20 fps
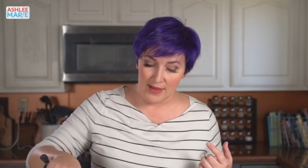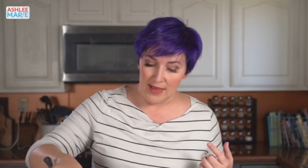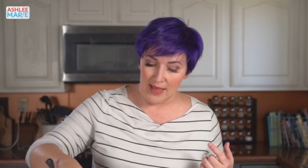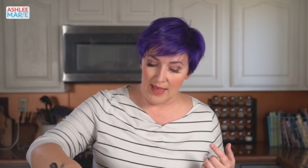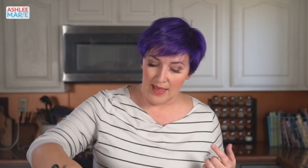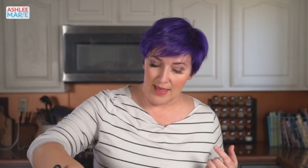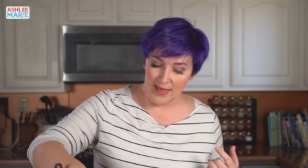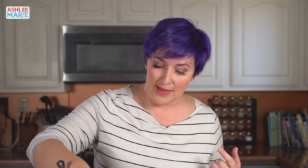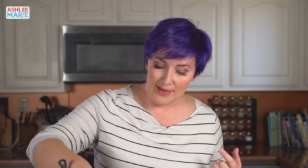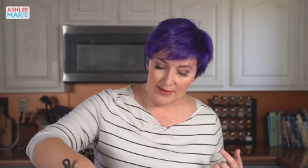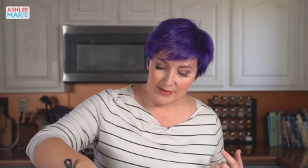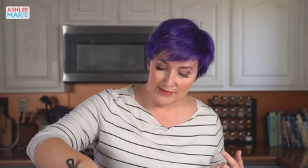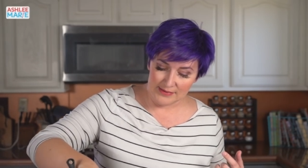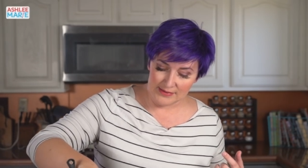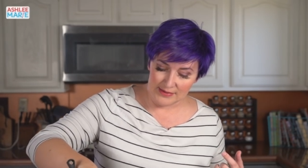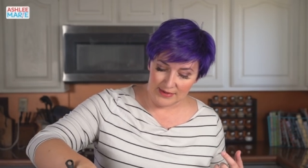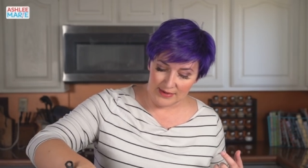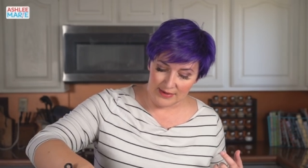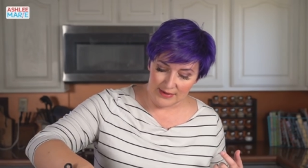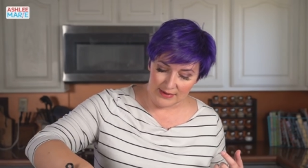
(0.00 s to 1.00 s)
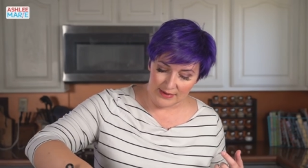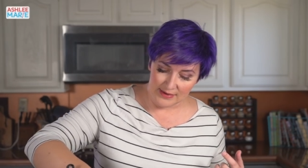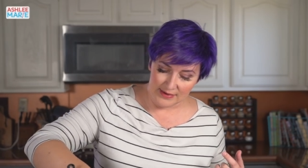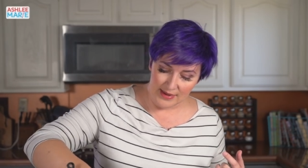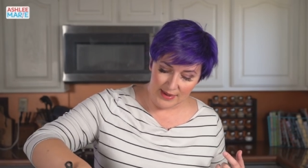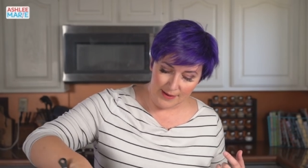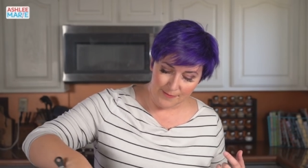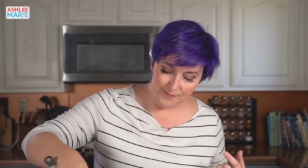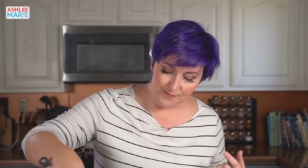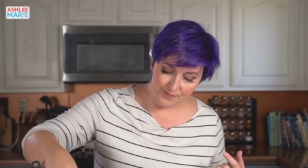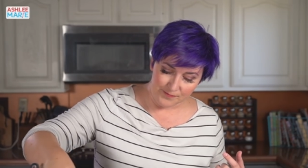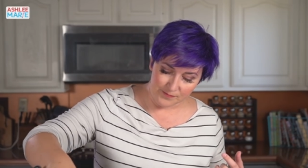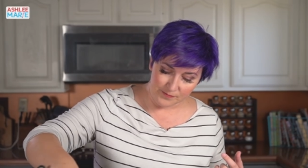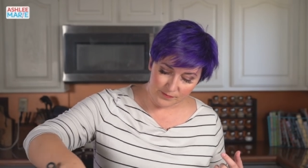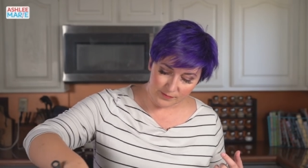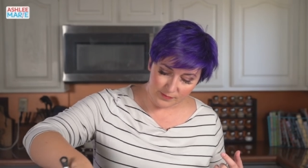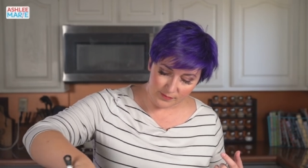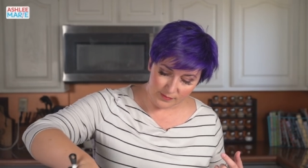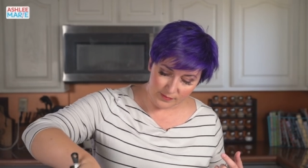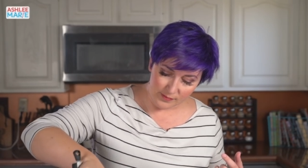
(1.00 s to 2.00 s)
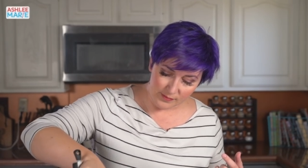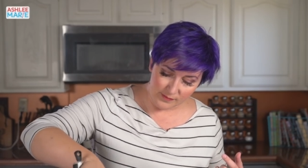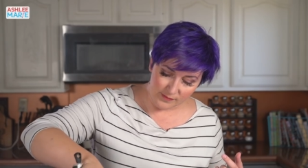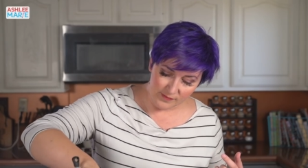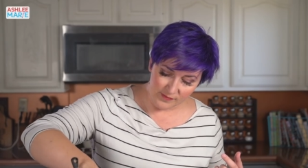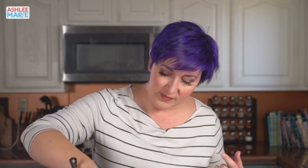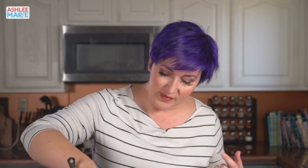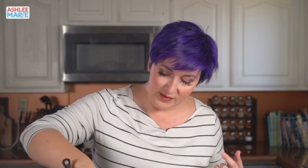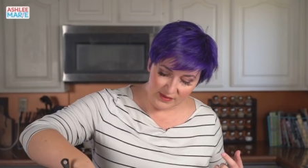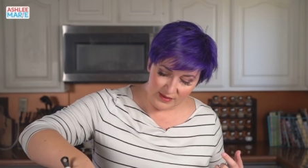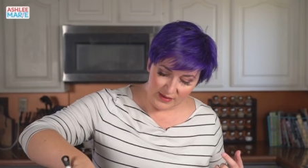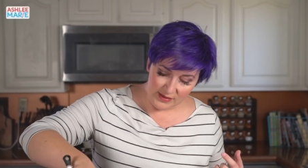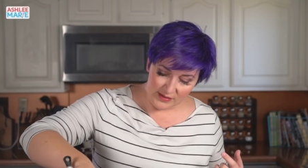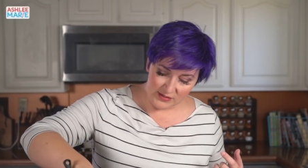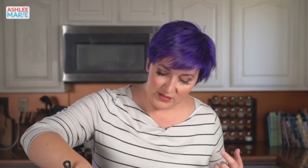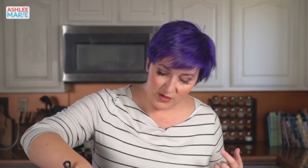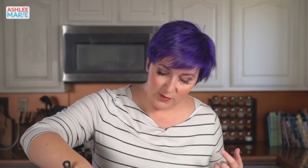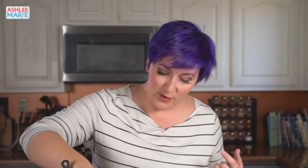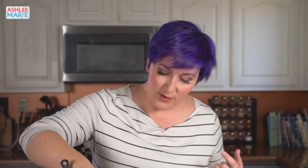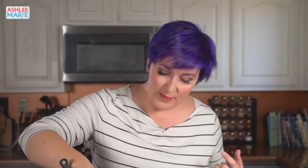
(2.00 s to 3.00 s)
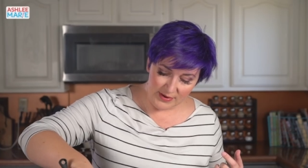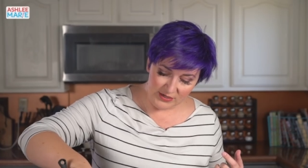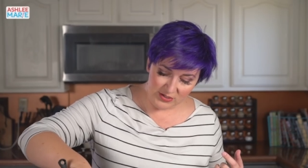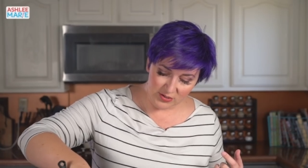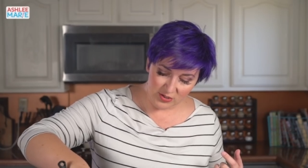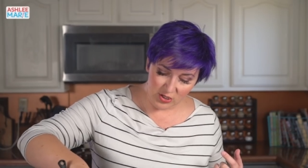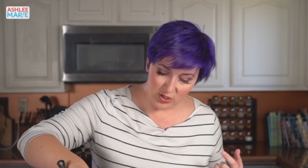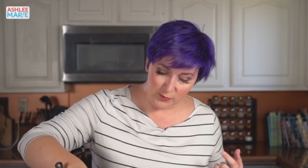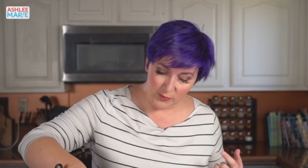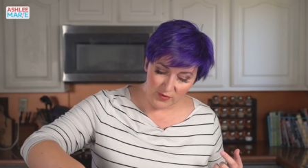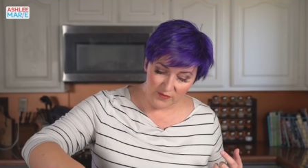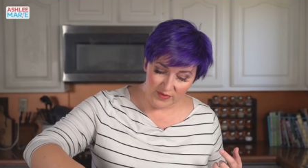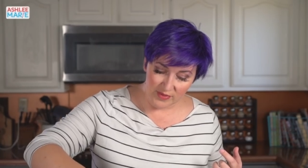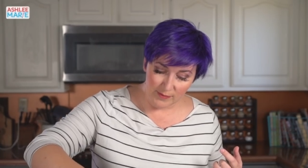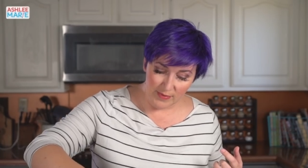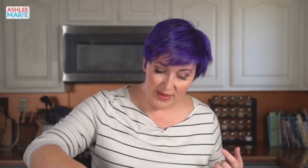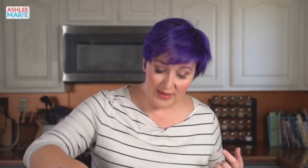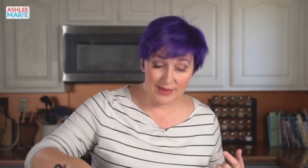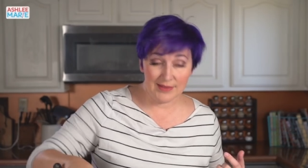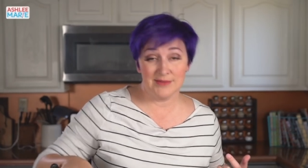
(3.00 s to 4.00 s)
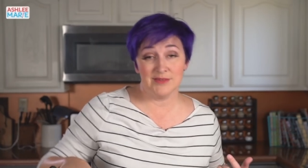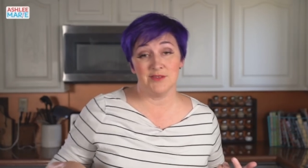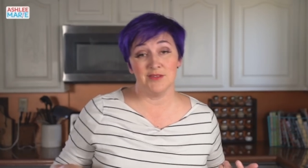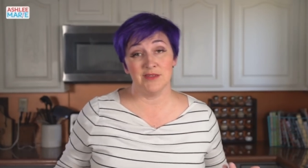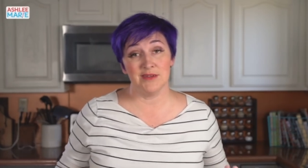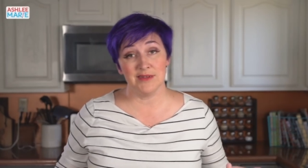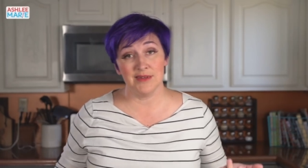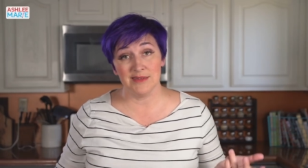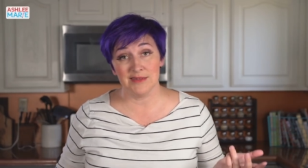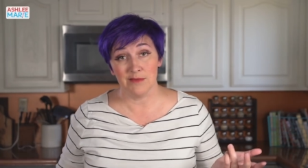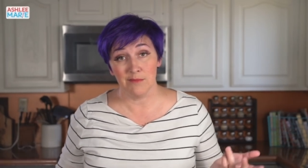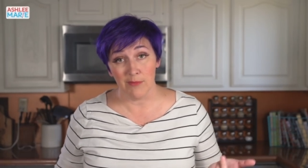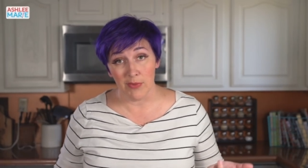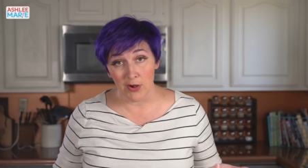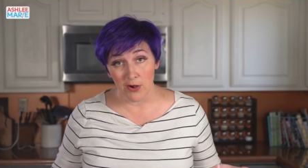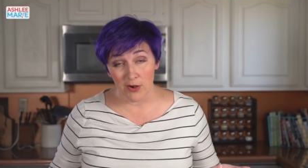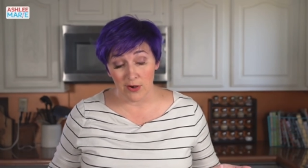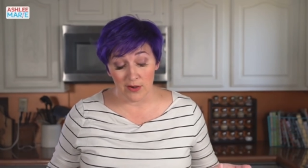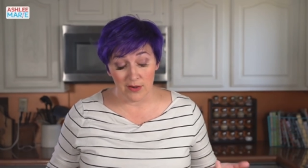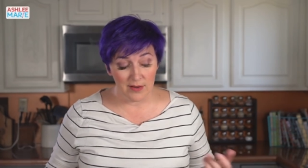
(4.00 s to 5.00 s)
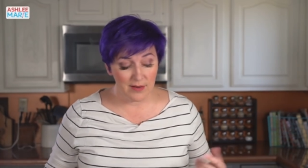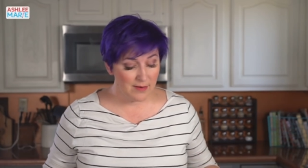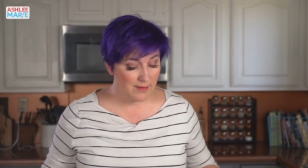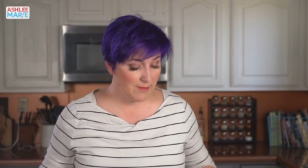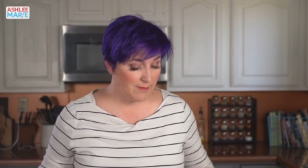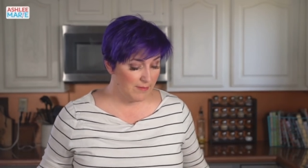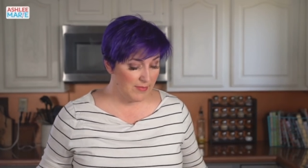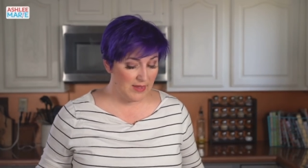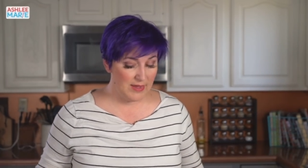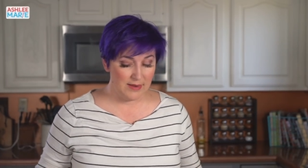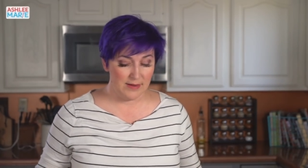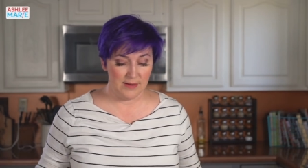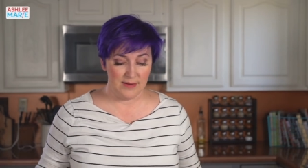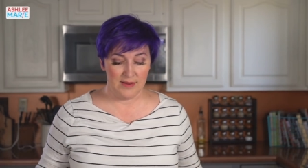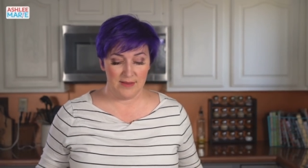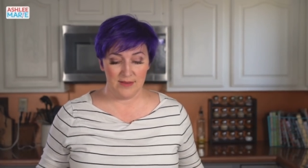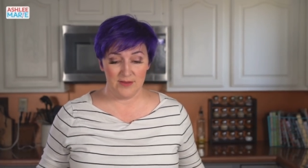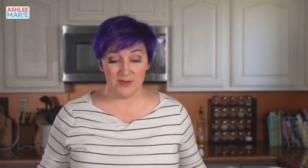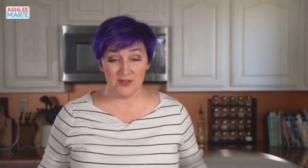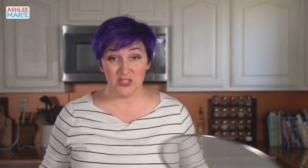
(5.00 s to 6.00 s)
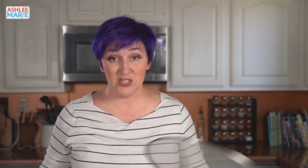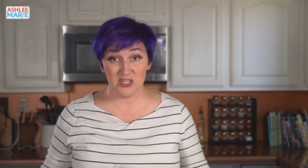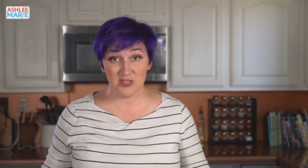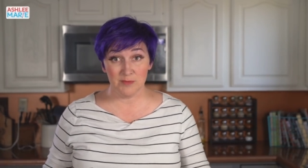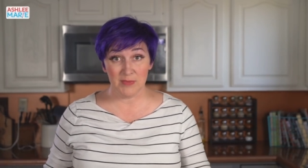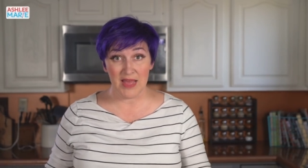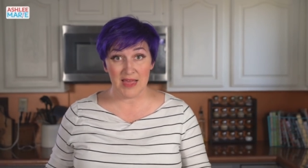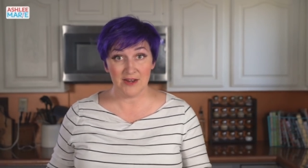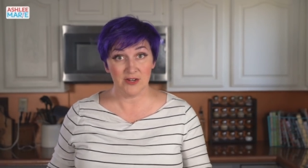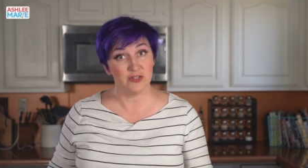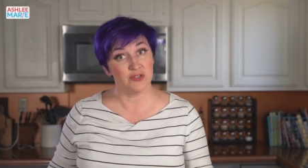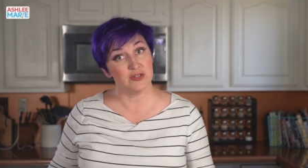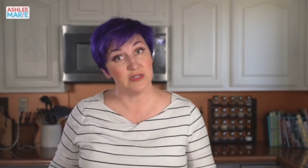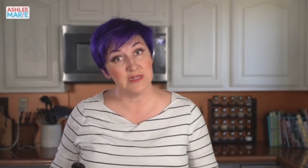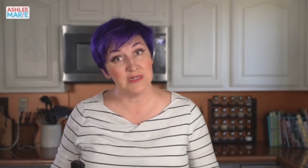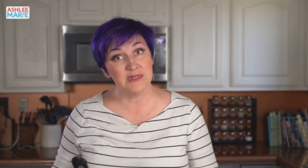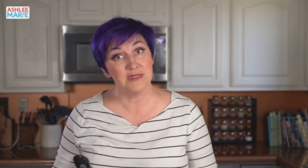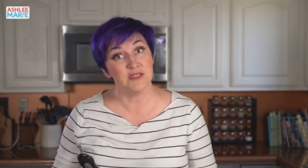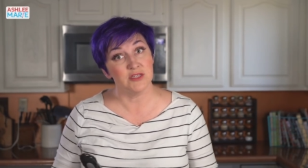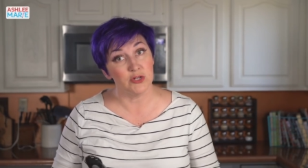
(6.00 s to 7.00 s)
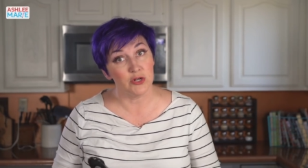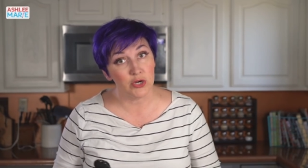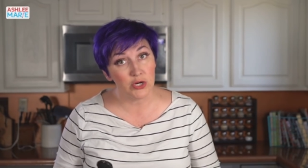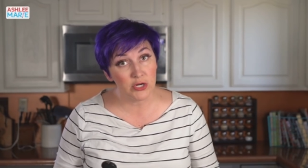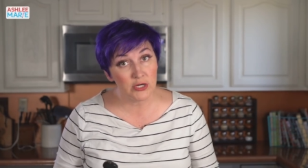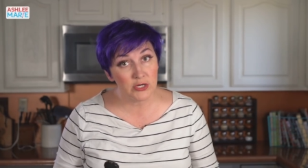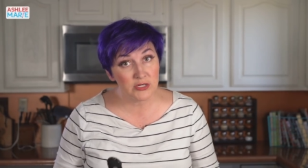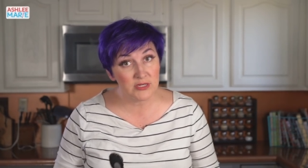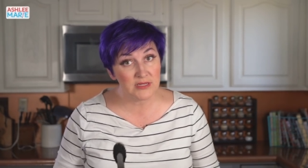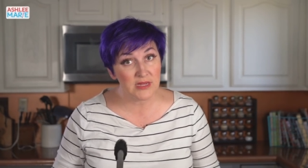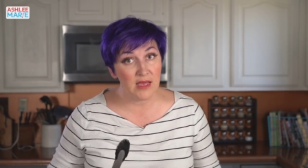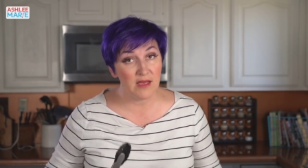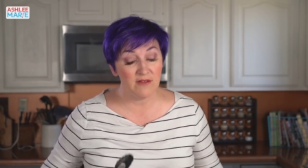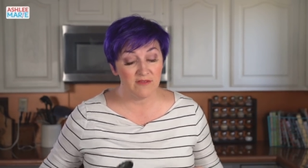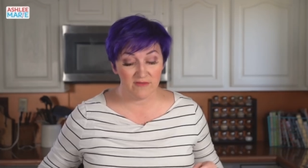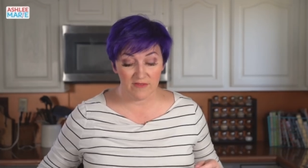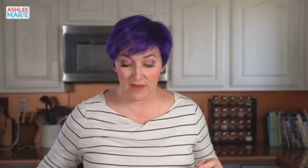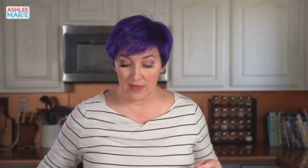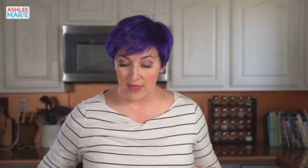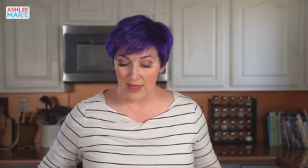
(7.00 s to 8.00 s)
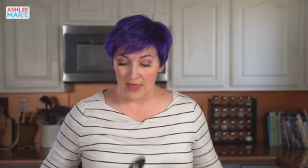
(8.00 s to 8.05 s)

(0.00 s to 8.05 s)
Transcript: And yeah, so you want to make sure that you're moving the bacon so that it doesn't burn, but use your splatter screen so you don't hurt yourself.